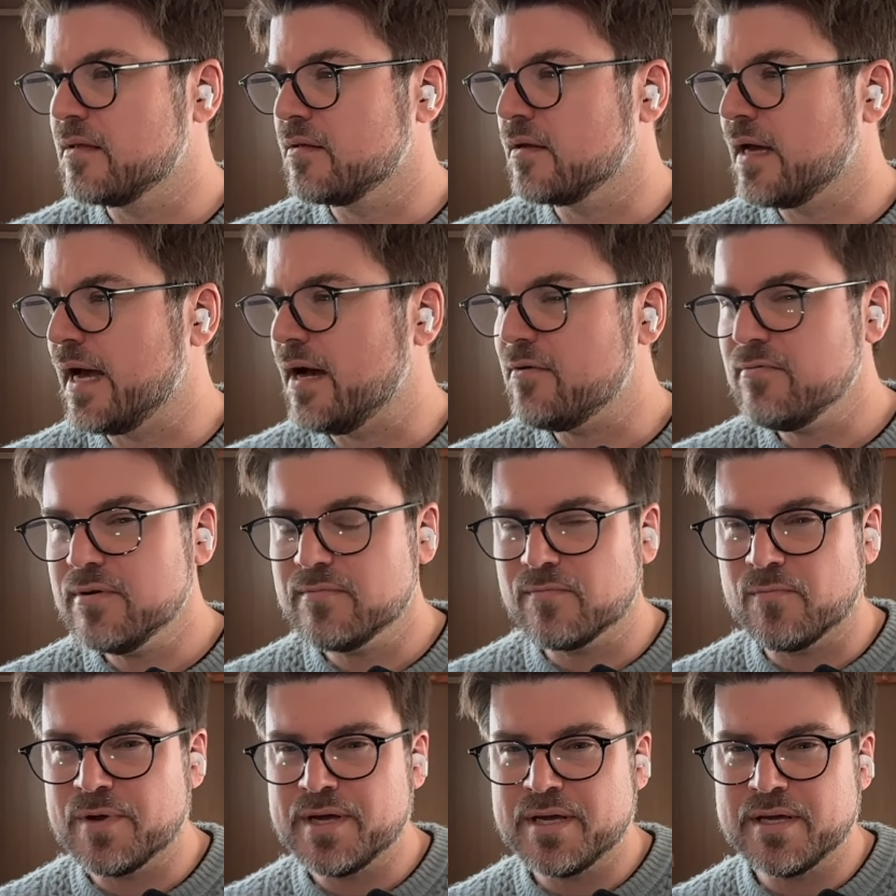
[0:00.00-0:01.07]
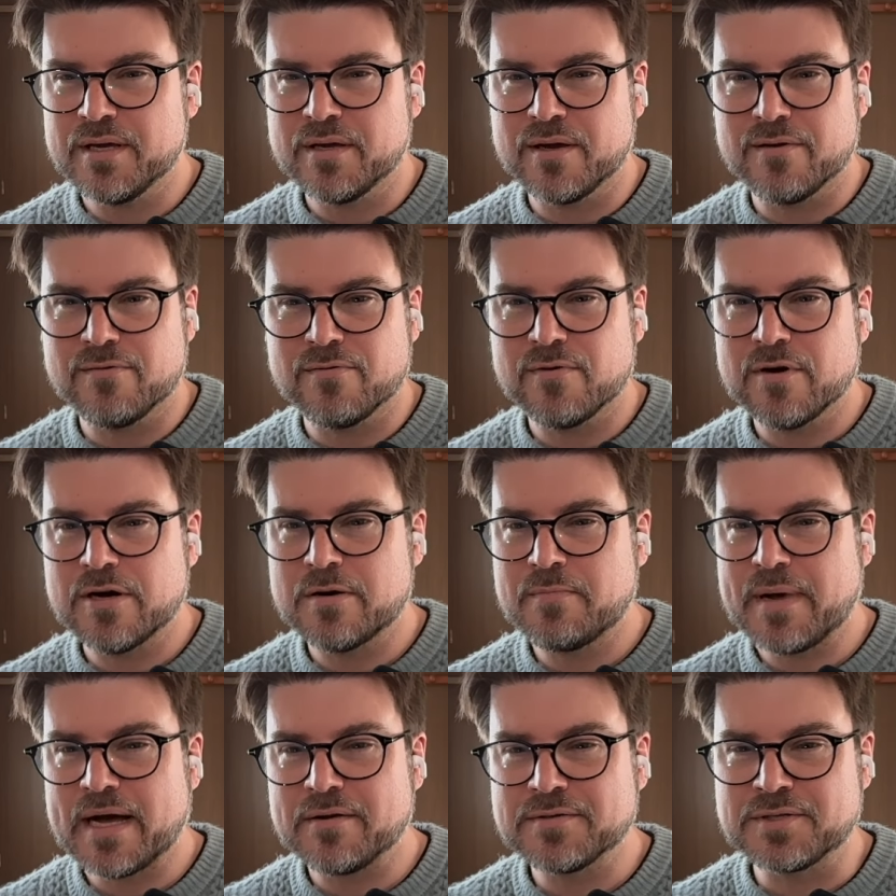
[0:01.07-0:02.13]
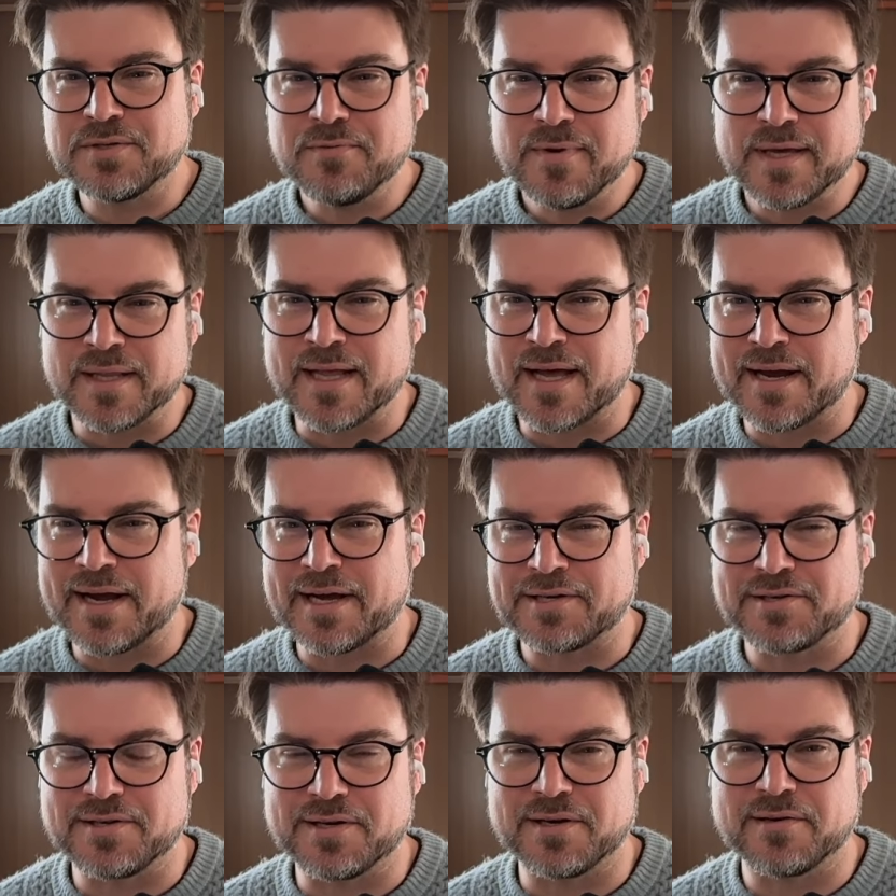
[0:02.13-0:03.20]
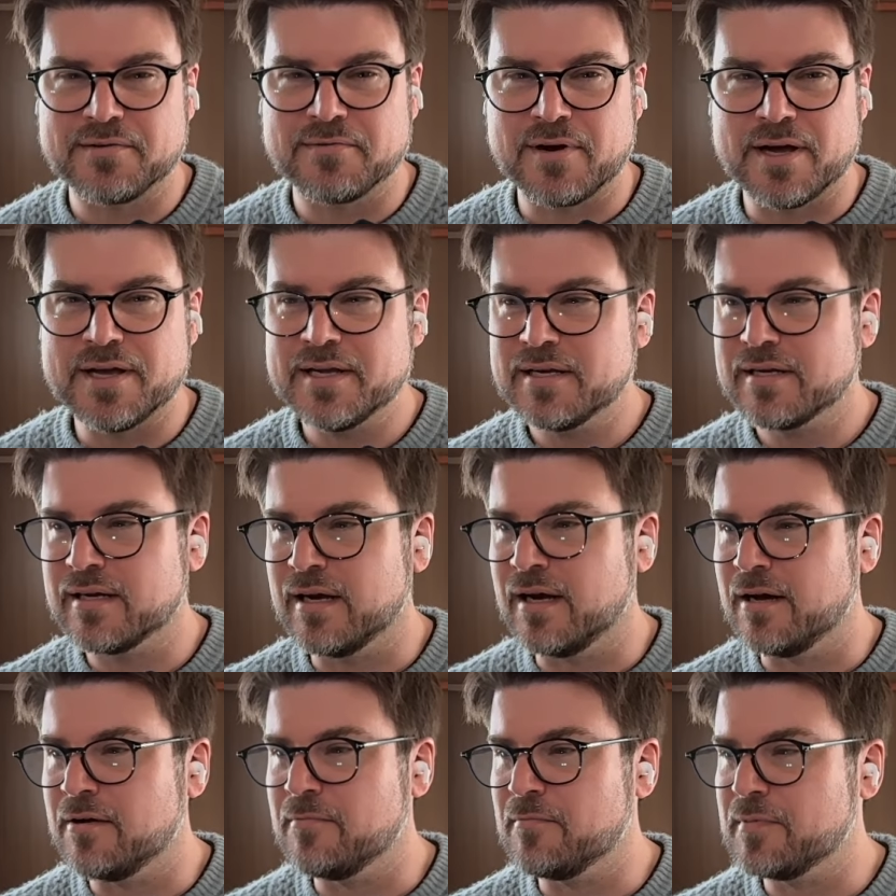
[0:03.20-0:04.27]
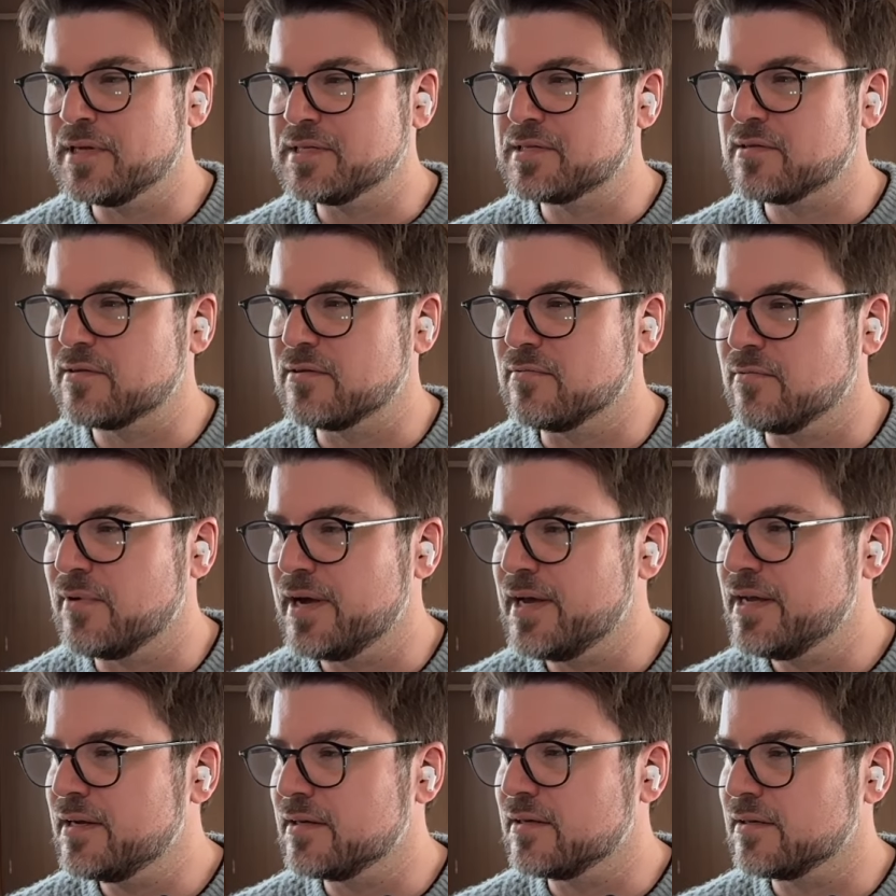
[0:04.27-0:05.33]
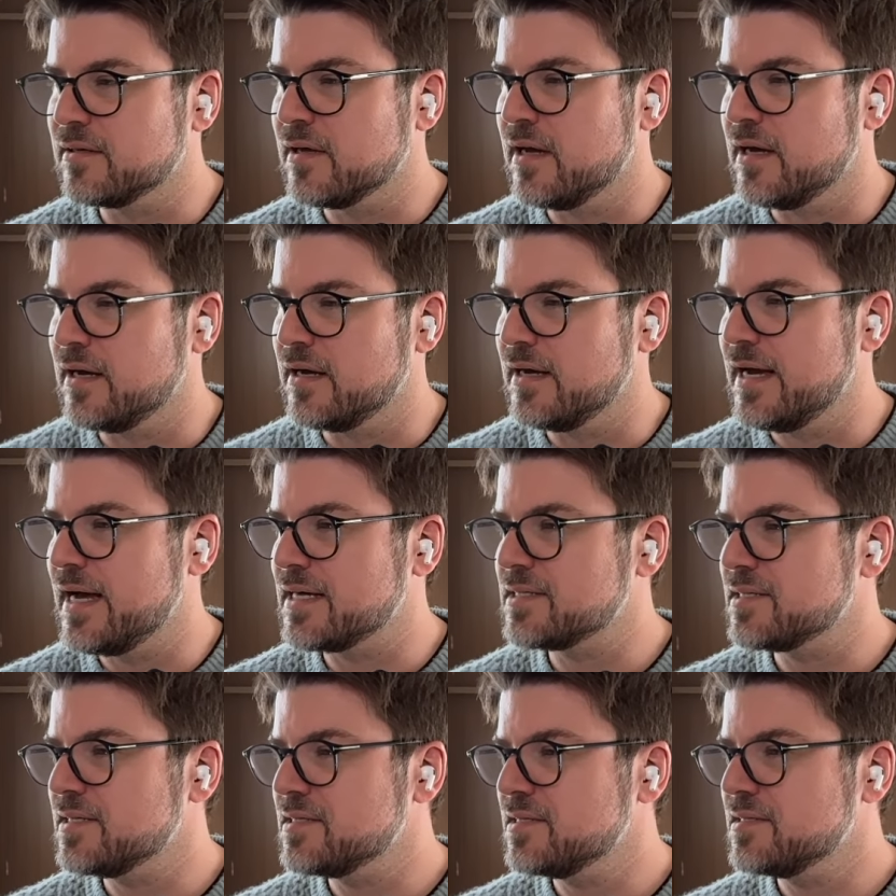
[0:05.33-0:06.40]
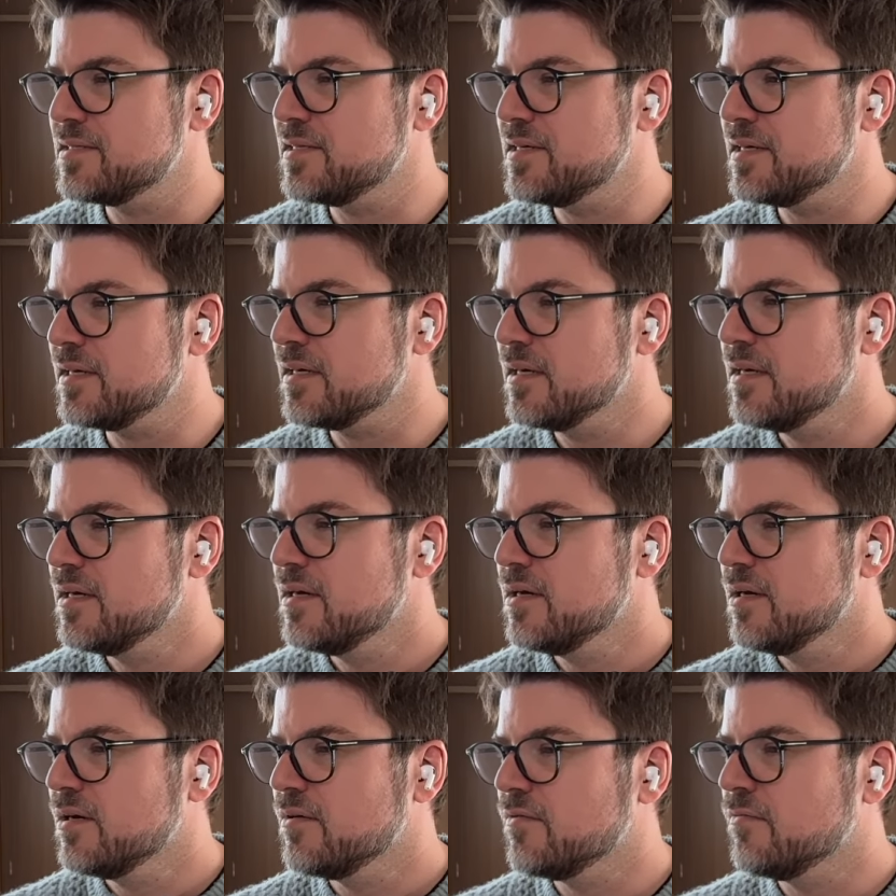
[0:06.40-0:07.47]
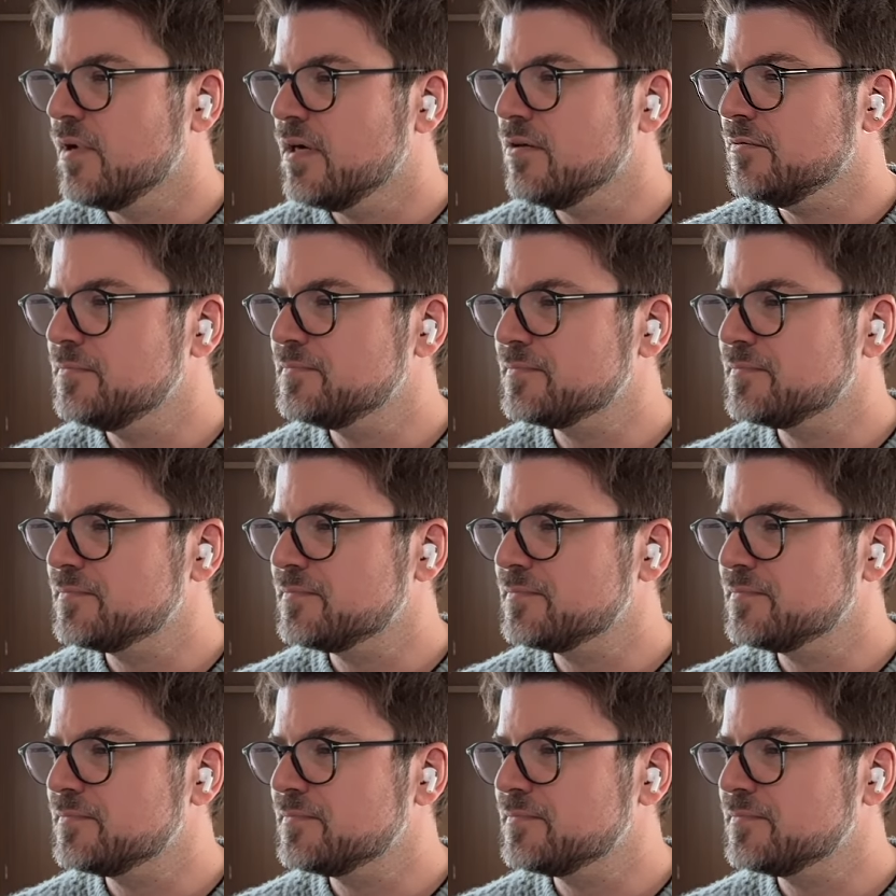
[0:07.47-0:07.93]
how would we go about doing that actually, right? Is there a way to access this thing? Well,